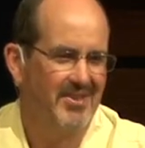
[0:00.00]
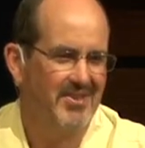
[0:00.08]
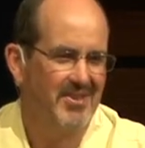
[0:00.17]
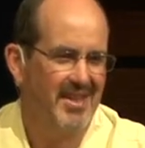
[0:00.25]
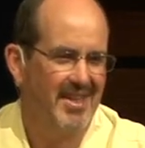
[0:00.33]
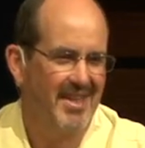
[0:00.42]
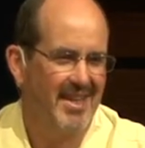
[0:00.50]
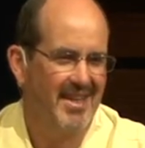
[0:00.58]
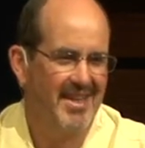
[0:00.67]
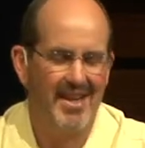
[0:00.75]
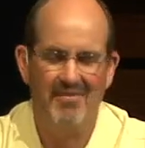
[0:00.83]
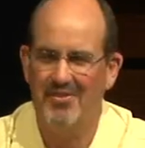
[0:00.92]
So, I, and
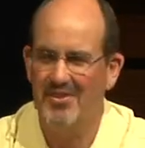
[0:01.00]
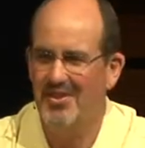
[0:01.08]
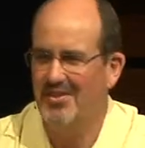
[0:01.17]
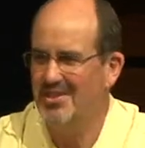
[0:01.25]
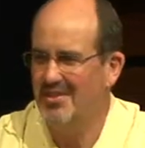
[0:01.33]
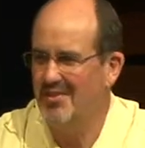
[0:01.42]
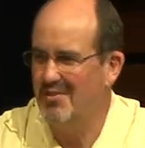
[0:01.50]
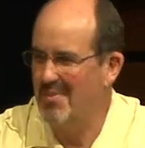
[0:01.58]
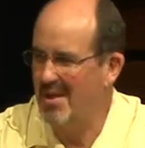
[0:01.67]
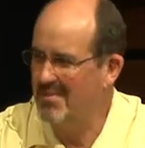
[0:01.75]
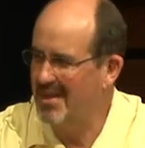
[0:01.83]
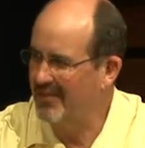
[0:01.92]
and for those of you
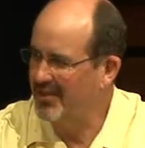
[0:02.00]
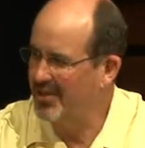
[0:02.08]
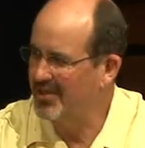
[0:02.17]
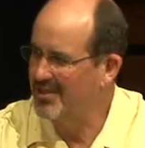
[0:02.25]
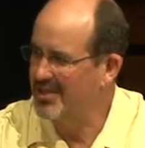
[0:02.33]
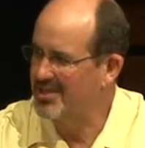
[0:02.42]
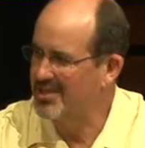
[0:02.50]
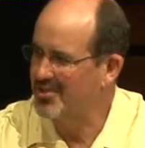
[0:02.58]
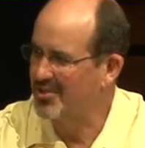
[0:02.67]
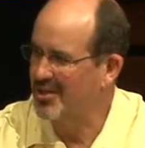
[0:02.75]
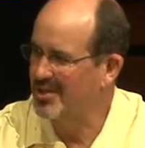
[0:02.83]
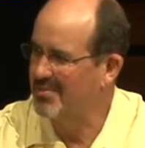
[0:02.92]
maybe never heard this
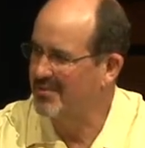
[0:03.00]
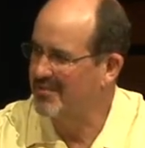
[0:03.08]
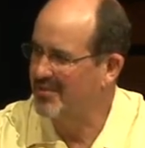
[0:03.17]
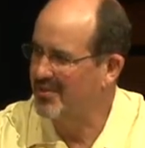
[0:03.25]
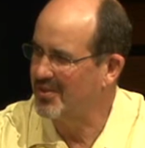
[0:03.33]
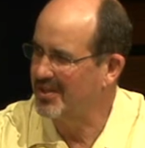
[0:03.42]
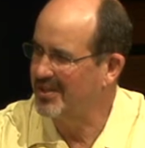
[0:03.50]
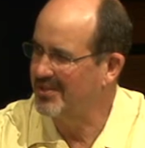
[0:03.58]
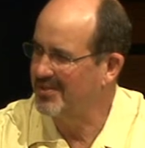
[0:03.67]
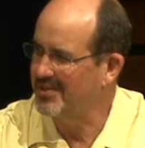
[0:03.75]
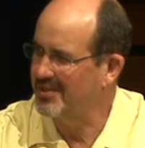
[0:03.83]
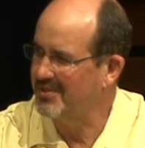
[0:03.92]
story before, you
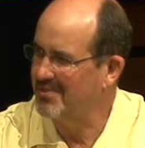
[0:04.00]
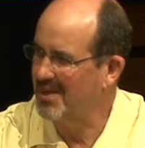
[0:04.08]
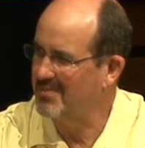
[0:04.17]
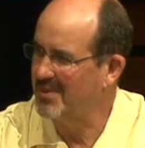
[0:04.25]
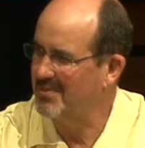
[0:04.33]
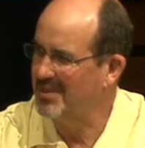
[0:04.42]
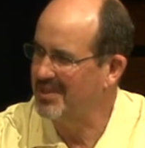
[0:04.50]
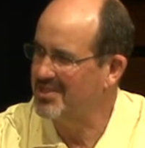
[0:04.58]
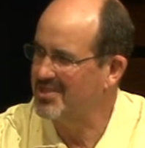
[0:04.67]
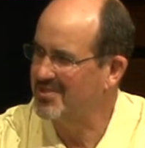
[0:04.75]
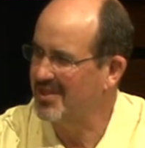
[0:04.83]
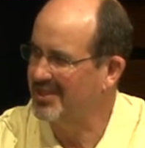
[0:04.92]
you might be really
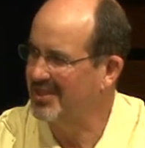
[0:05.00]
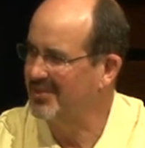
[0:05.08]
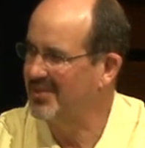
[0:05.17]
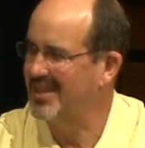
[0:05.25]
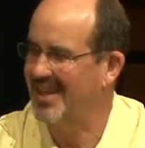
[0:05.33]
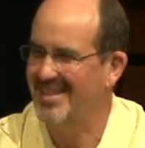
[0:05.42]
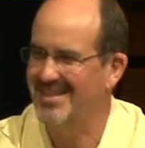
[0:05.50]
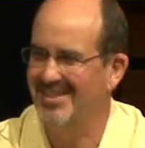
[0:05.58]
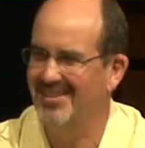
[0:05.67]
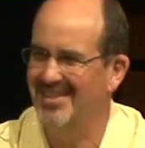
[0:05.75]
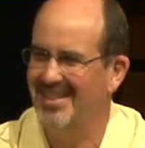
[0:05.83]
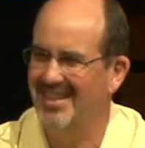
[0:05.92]
struggling with that
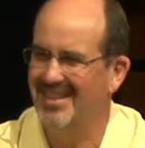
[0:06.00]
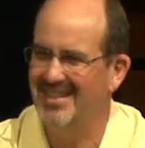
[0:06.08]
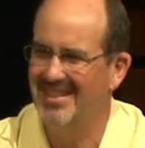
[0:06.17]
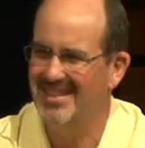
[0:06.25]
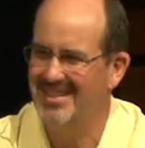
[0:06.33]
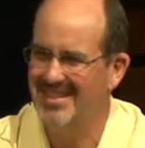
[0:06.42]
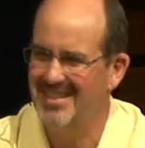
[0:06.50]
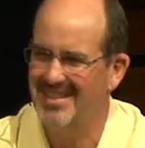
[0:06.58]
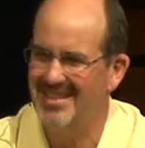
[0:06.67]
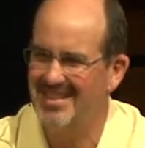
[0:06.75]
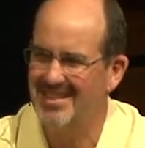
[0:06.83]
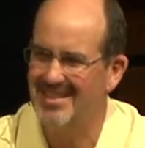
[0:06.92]
too, thinking this just
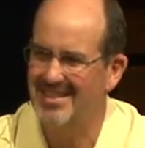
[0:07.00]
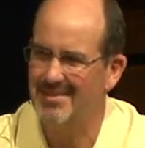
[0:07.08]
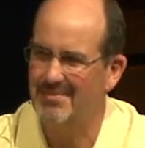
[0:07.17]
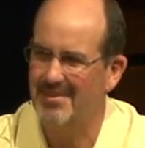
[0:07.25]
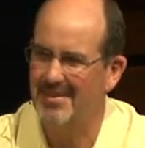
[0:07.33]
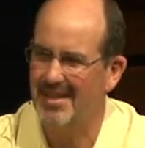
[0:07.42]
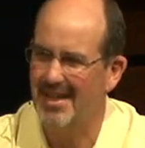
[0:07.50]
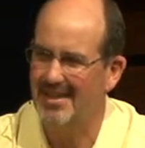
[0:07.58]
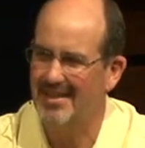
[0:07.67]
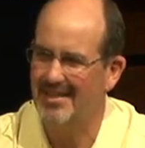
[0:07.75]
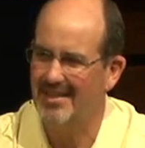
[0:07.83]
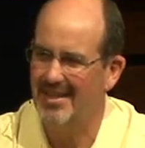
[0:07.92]
doesn't seem like
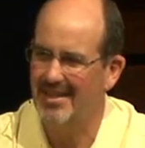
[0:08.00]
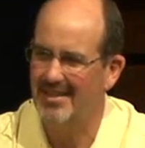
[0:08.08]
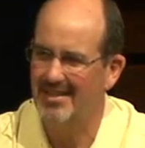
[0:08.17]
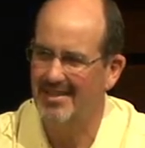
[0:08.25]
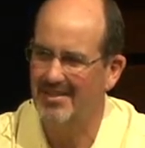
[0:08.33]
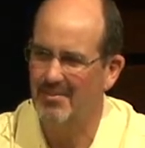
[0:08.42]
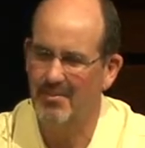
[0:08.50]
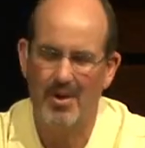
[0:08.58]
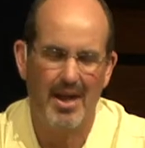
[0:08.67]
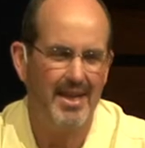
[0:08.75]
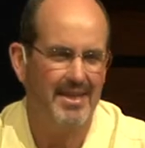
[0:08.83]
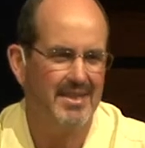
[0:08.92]

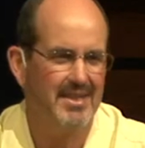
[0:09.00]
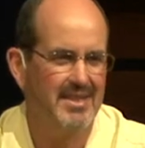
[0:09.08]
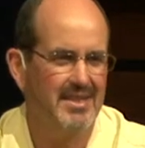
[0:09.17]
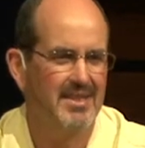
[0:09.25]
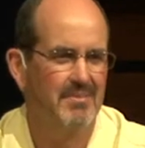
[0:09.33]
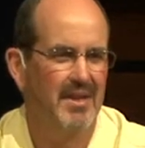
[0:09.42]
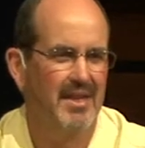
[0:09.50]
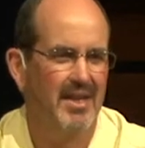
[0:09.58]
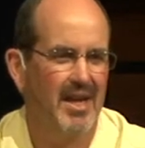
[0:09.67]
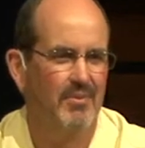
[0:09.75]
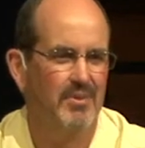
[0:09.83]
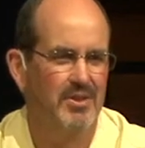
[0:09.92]
right. It doesn't seem like
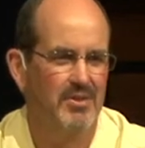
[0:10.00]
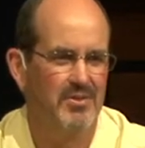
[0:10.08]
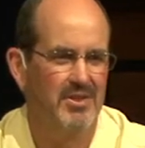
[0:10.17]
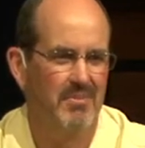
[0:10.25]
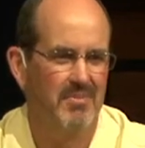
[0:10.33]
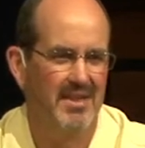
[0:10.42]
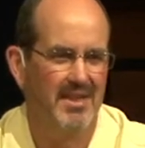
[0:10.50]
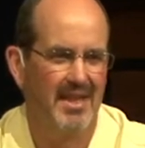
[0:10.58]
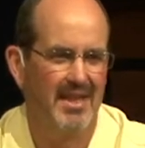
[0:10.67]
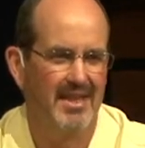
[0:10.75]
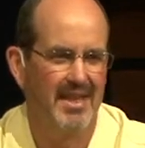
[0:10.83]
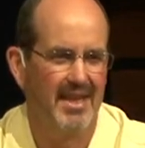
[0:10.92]
God would do something
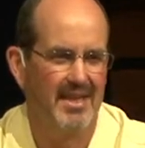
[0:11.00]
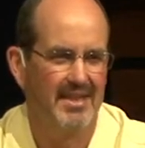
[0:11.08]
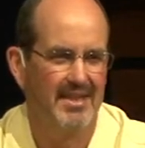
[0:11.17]
like that.